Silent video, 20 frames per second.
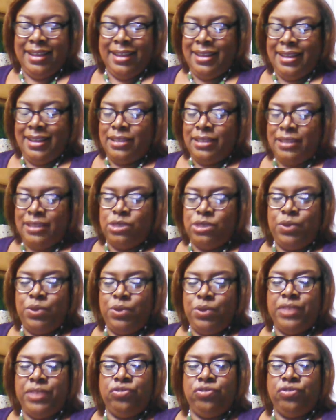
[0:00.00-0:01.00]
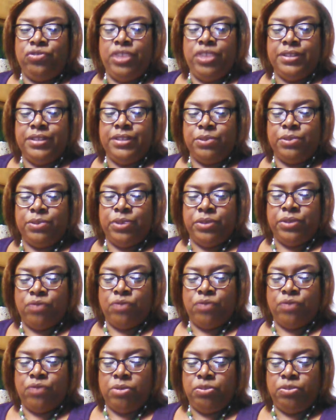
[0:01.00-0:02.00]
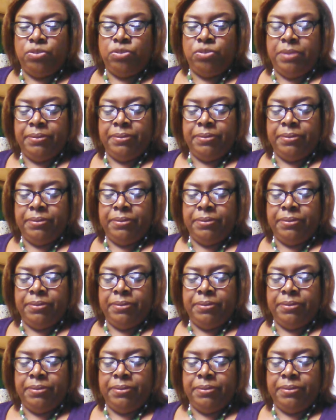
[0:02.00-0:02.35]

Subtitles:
Sweet Jesus, what is wrong with you people?